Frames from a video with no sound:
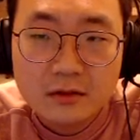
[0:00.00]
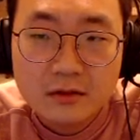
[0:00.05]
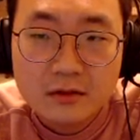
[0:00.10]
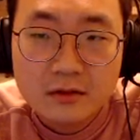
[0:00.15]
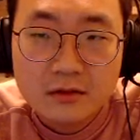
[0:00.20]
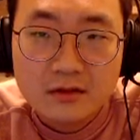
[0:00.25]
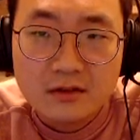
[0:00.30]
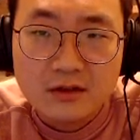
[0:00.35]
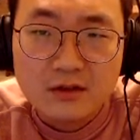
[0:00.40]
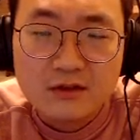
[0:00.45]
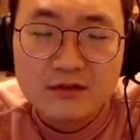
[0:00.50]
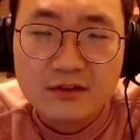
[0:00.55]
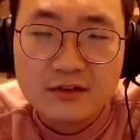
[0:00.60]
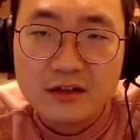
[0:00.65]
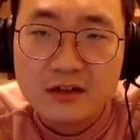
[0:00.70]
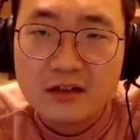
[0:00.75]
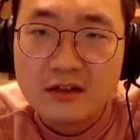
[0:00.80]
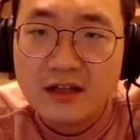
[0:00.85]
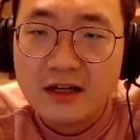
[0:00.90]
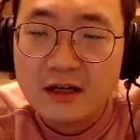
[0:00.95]
And
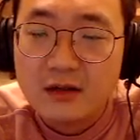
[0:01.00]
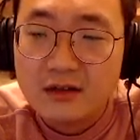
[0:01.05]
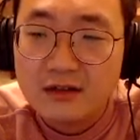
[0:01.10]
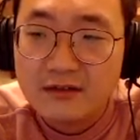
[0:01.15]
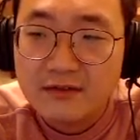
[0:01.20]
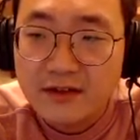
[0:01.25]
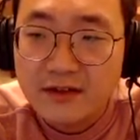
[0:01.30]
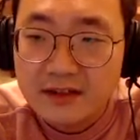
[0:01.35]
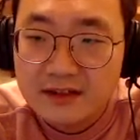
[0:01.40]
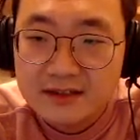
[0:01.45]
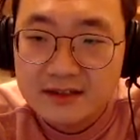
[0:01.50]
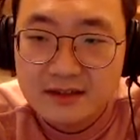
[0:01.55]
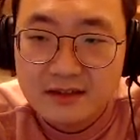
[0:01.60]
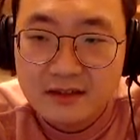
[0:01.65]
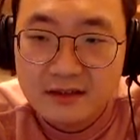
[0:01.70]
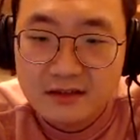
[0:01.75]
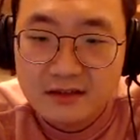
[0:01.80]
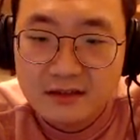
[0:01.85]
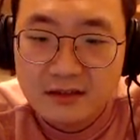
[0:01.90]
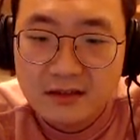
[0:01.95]
overall, how it affects
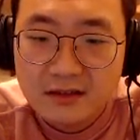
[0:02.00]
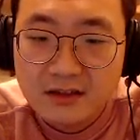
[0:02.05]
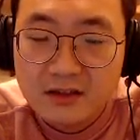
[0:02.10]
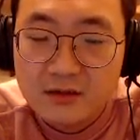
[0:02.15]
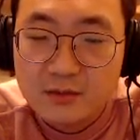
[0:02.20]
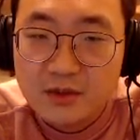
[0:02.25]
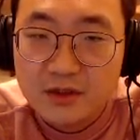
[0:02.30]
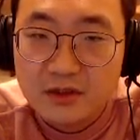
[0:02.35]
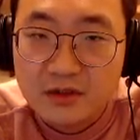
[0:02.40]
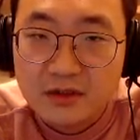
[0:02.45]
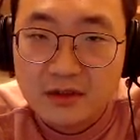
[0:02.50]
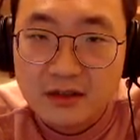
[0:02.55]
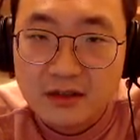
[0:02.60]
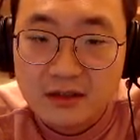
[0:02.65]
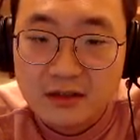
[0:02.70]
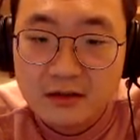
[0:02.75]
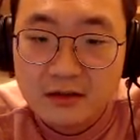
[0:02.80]
the community.